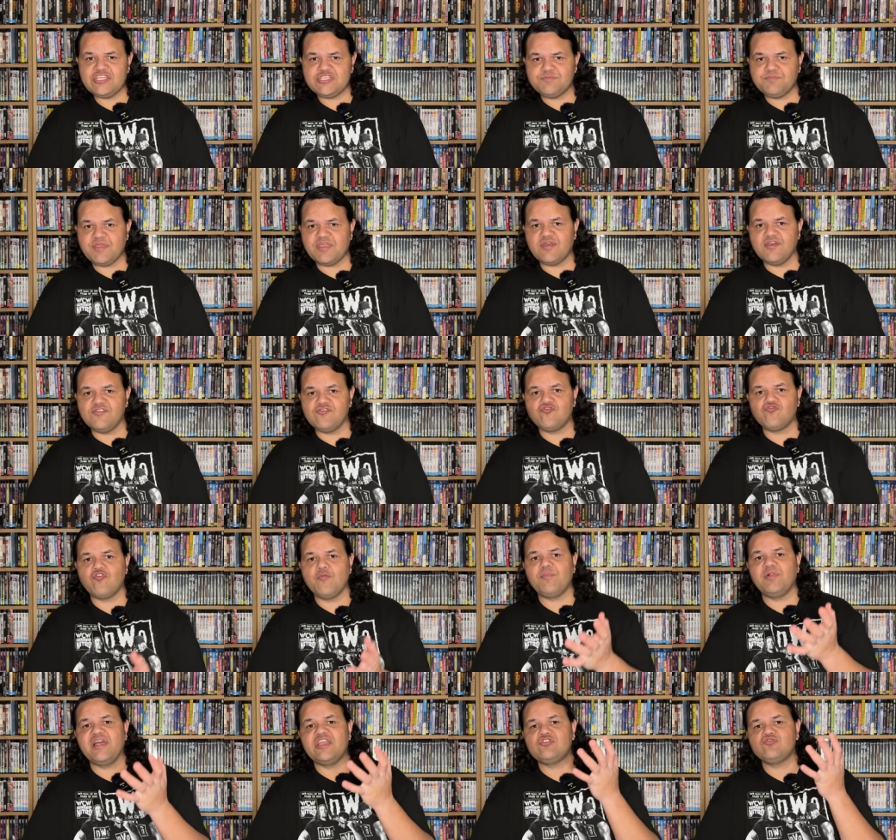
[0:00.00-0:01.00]
H because
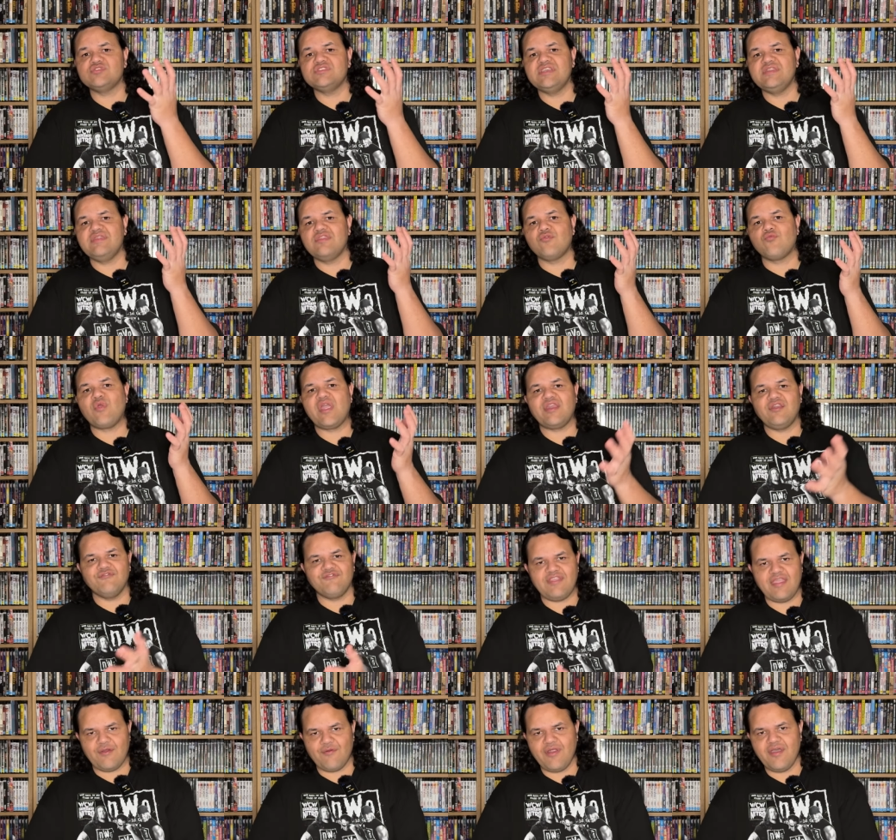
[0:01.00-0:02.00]
Triple H was in the reign
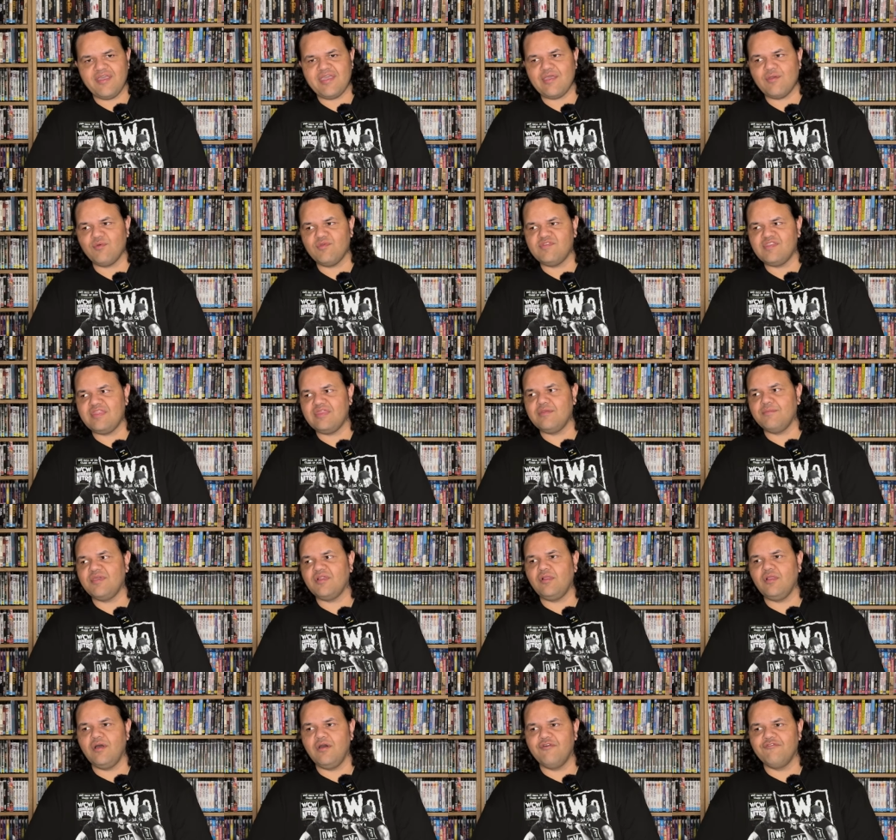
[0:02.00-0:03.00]
of terror. He was in the
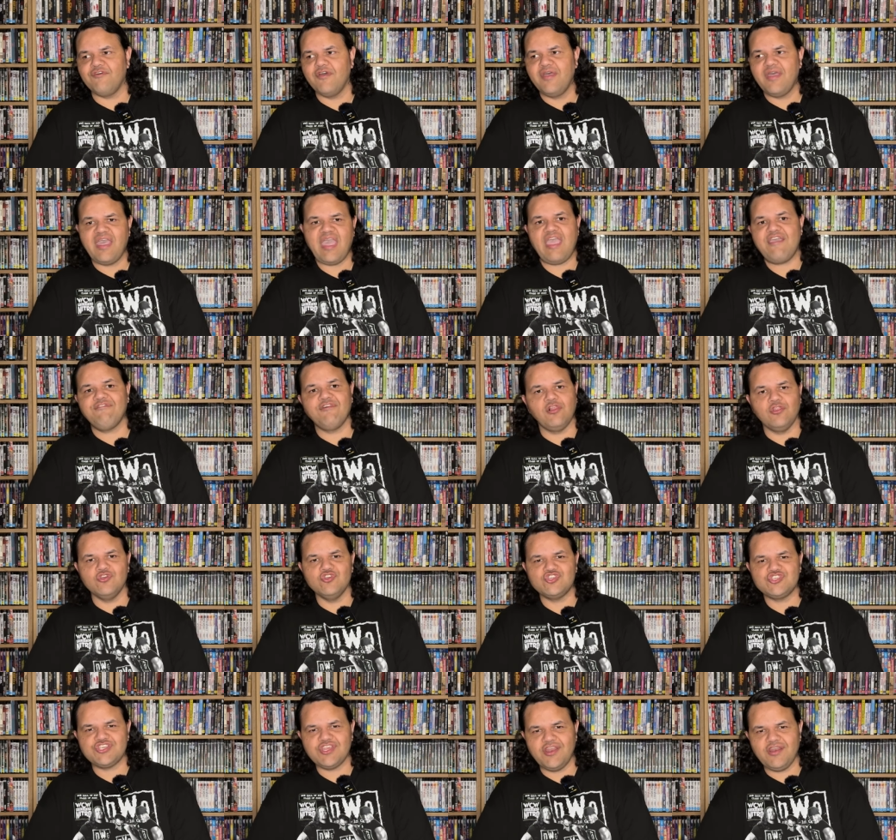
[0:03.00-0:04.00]
middle of
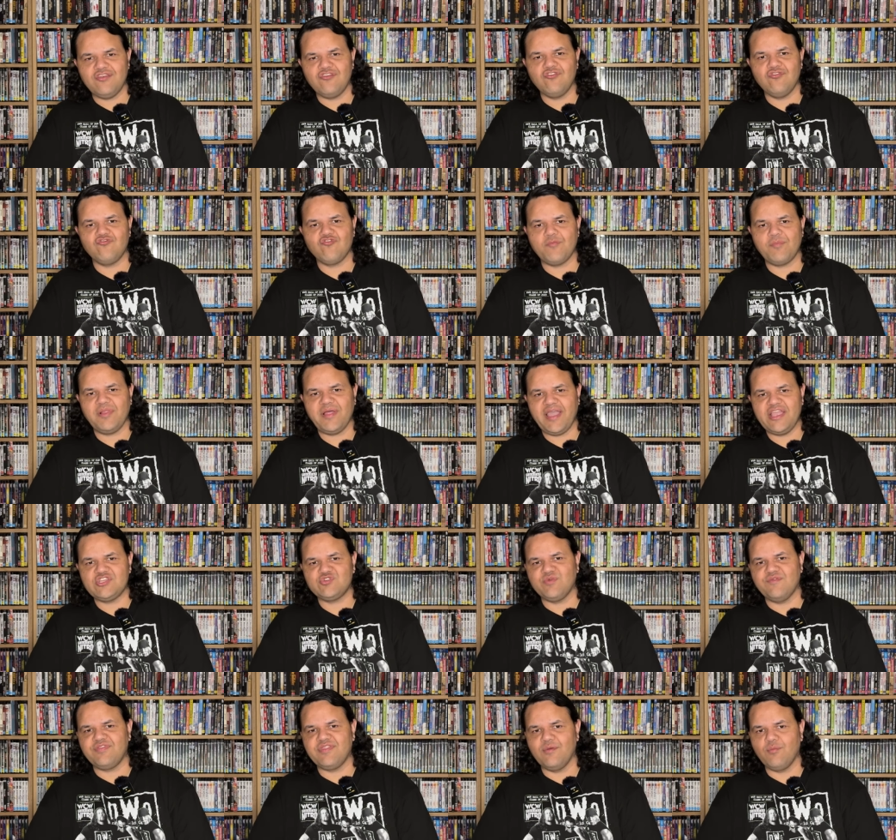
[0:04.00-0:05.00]
Evolution, Triple
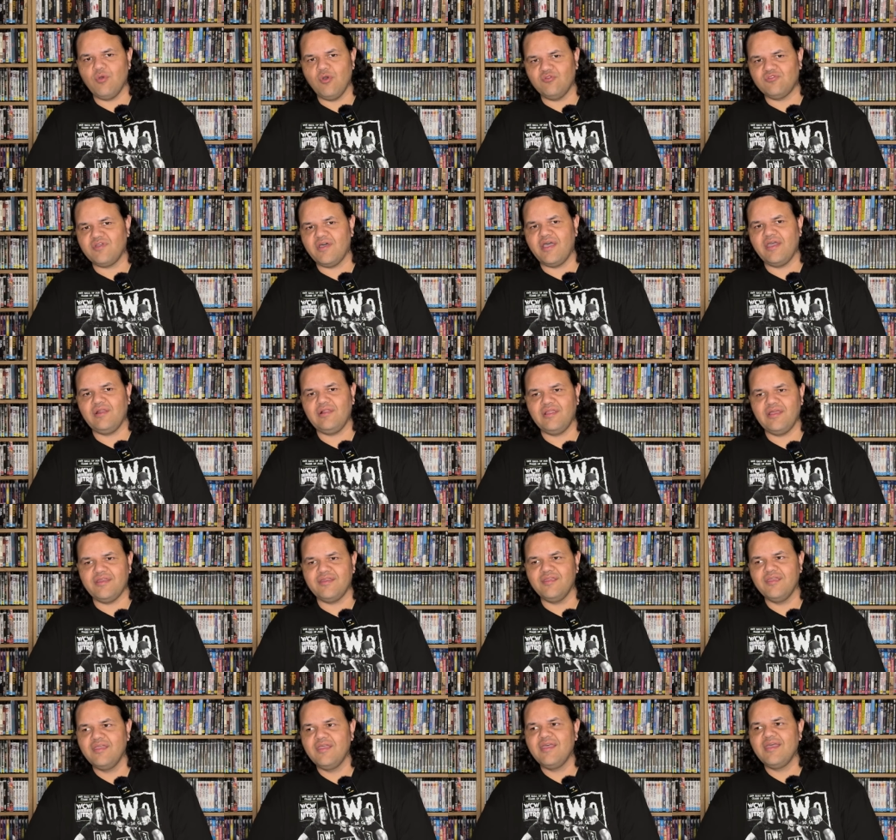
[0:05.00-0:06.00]
H with the world title
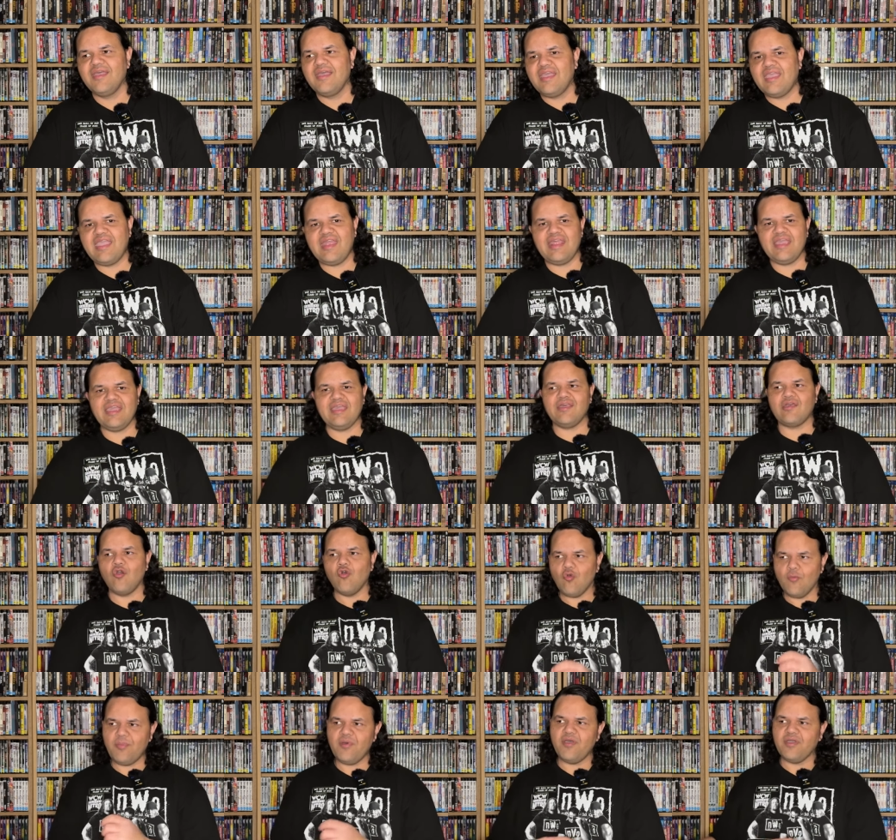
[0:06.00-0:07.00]
and hitting
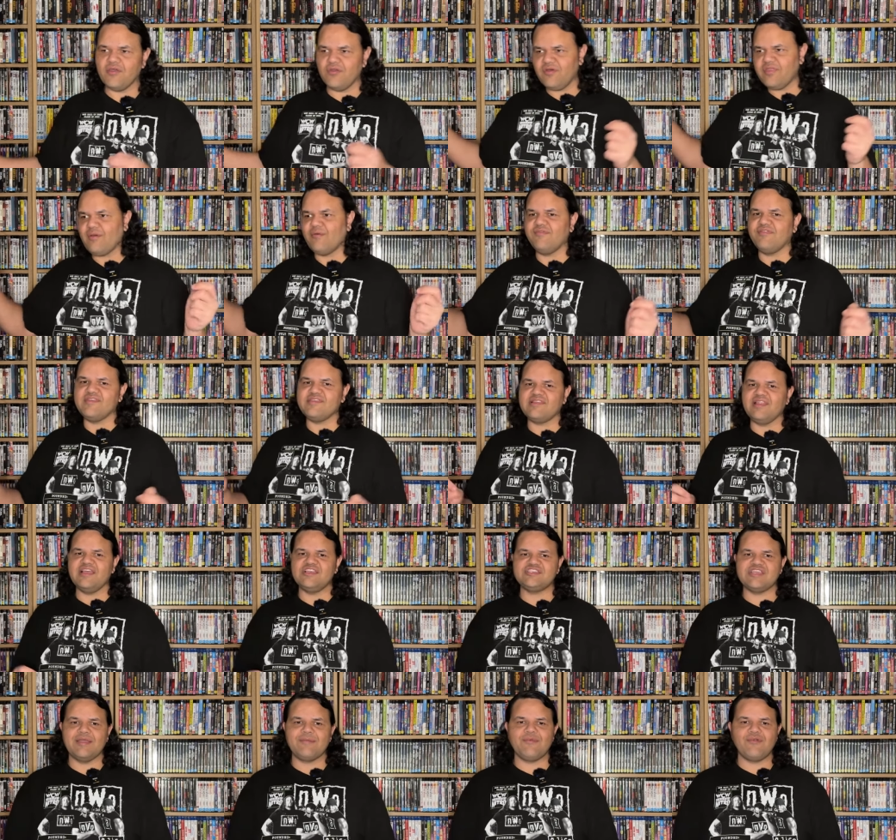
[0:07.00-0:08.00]
Goldberg and all that with the
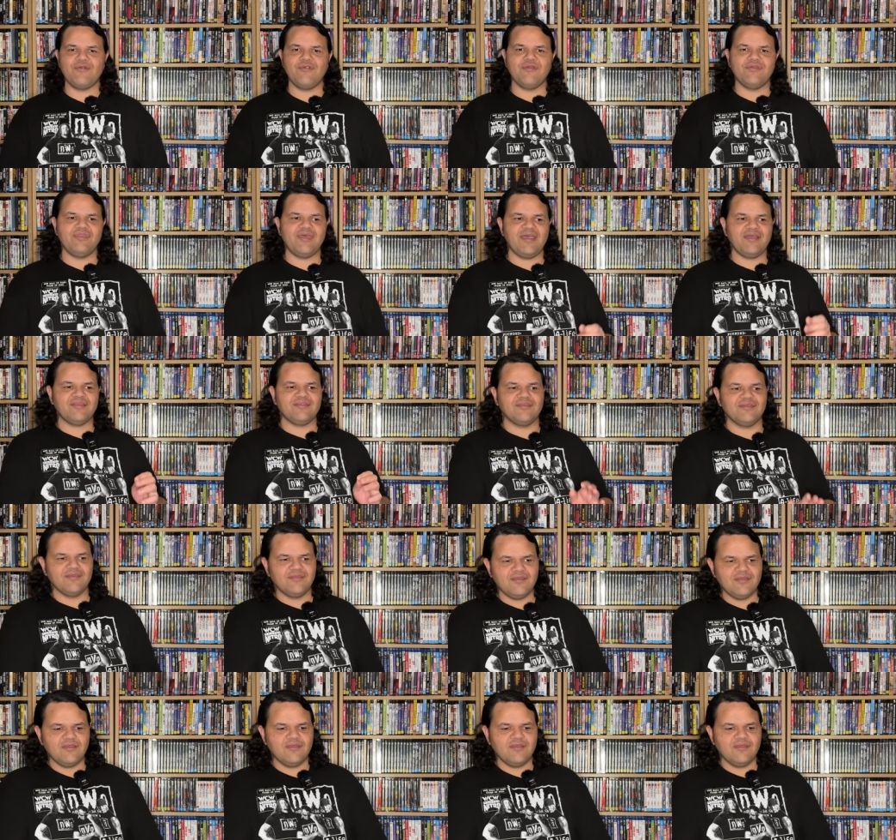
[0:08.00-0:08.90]
sledgehammer and that.